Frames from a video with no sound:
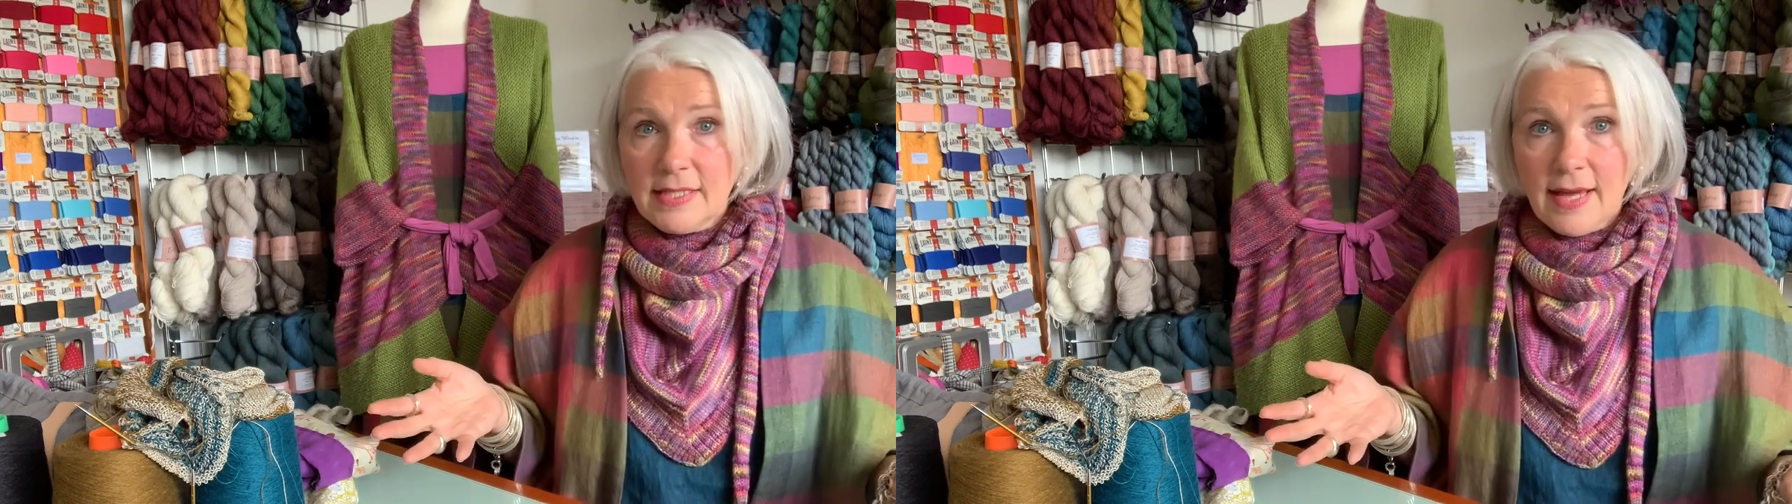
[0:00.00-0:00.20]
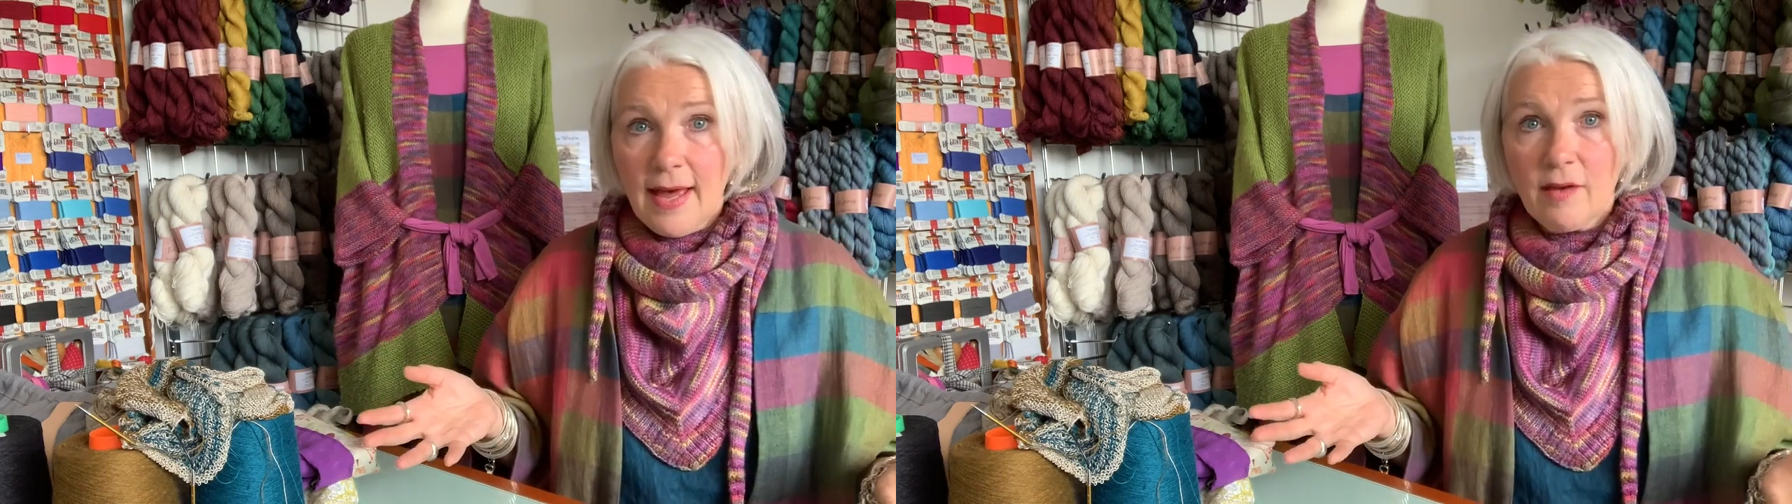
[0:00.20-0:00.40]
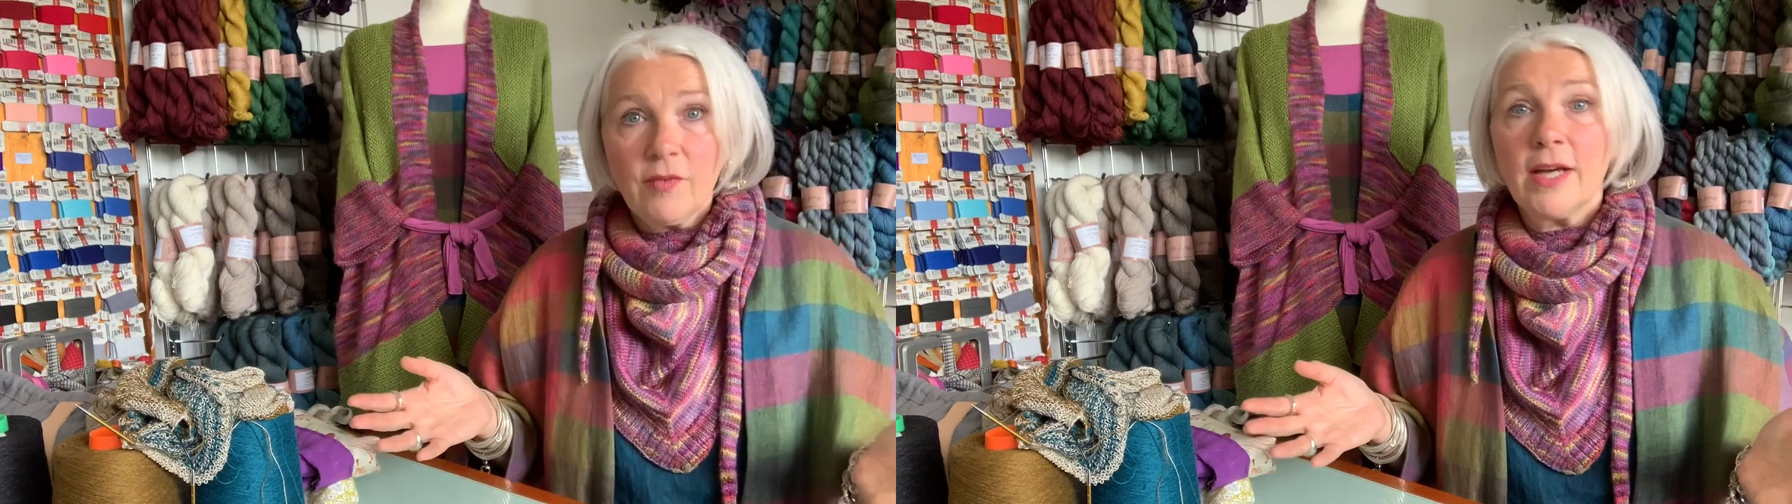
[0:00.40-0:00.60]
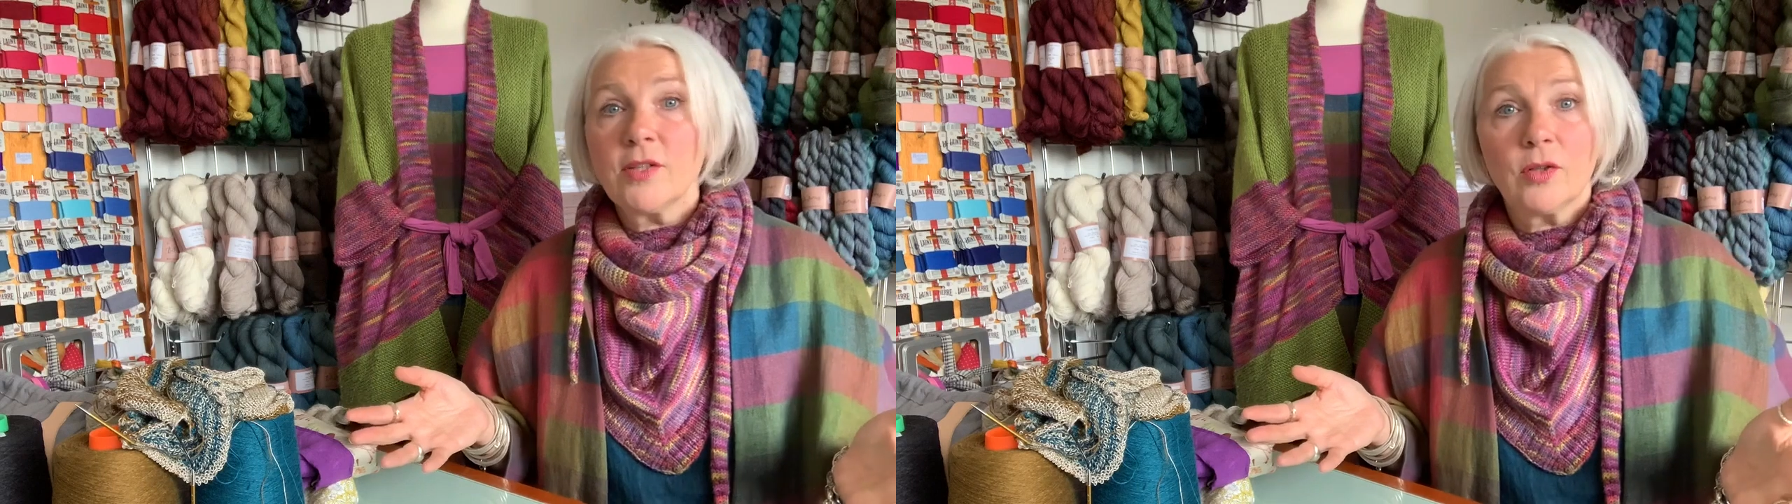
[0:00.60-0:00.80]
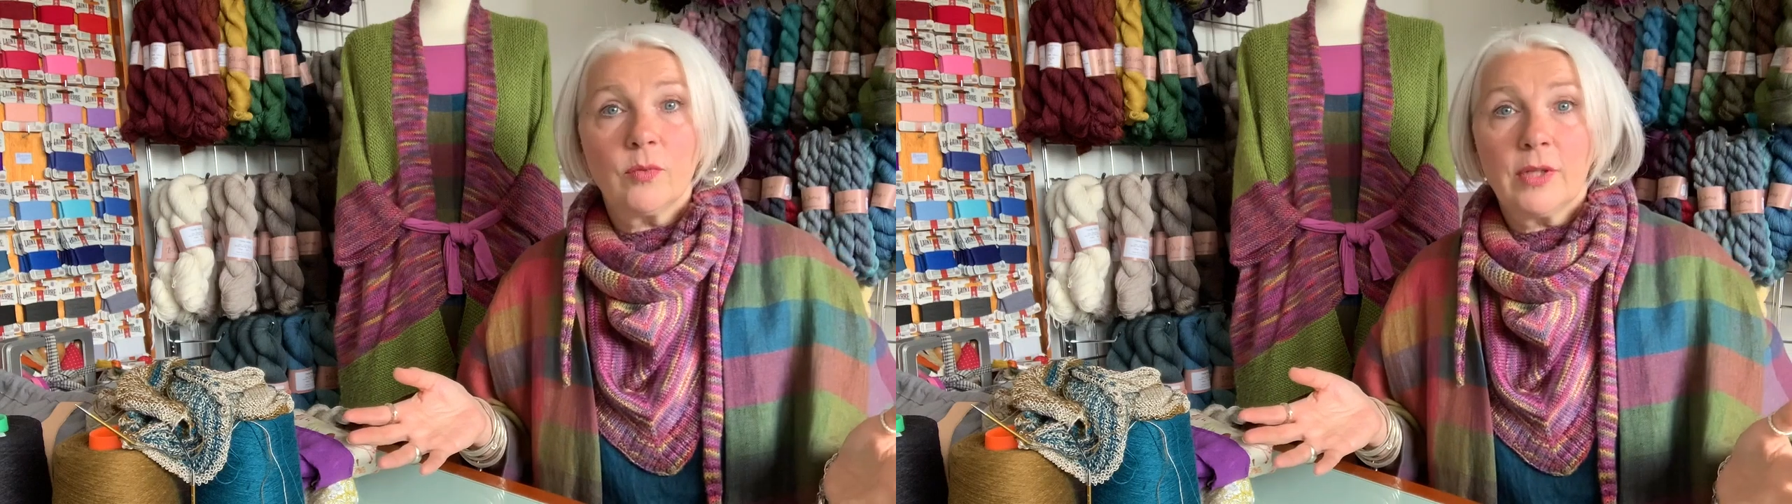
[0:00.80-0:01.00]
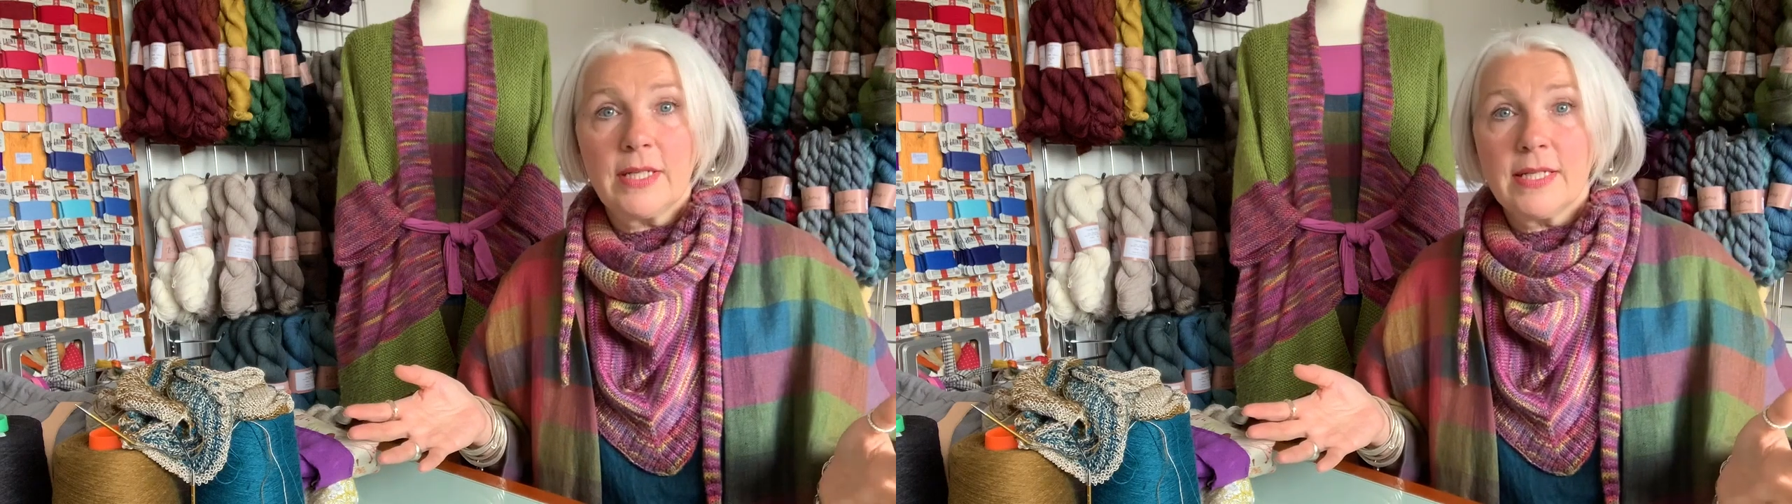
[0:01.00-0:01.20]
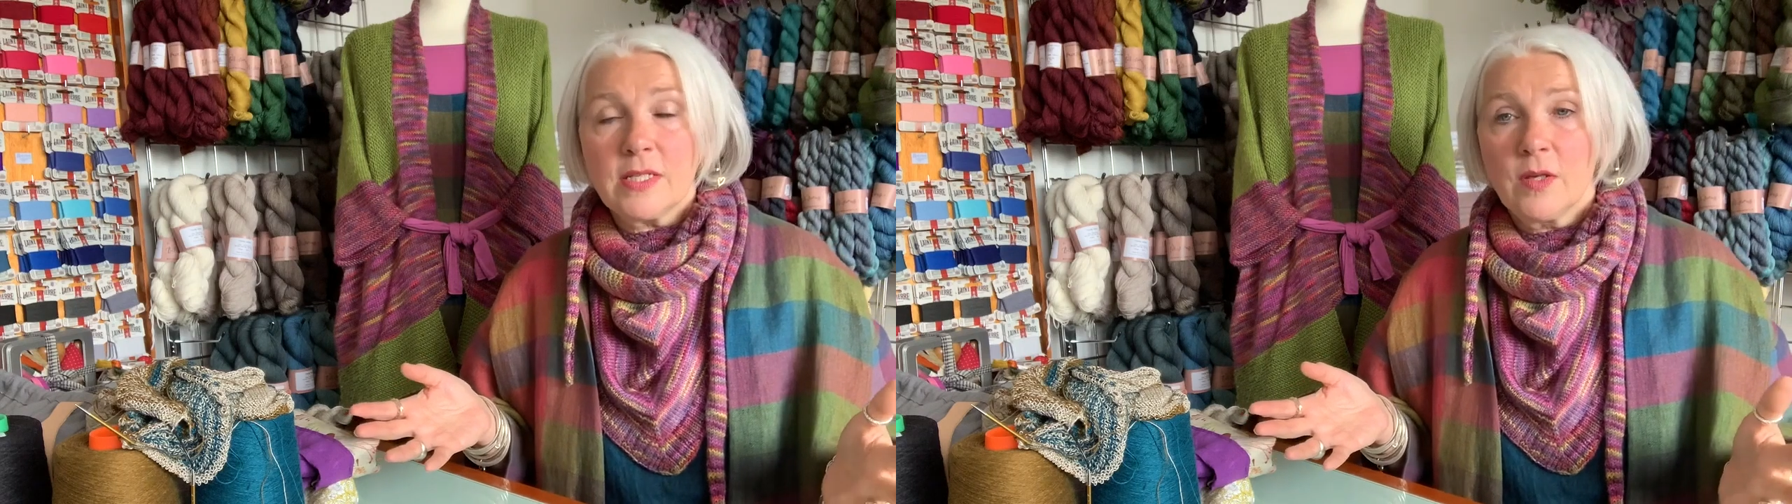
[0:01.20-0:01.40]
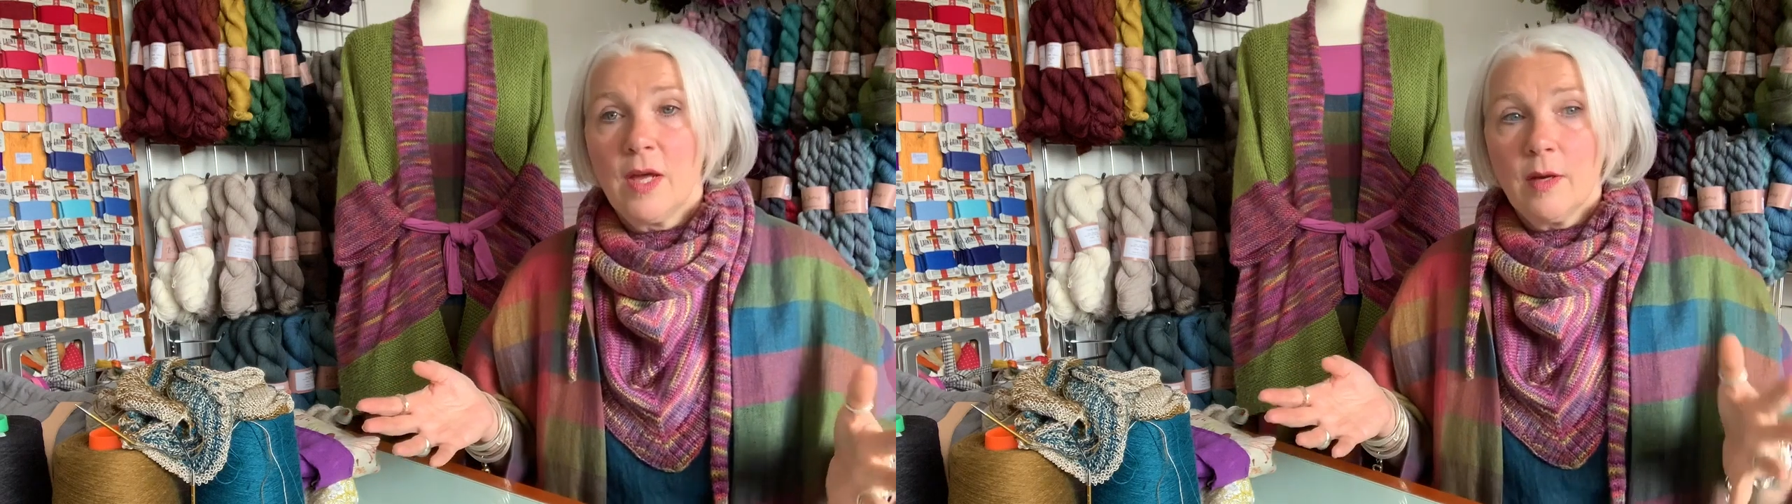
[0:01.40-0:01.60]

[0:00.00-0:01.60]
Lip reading: to have. I don't know what it is.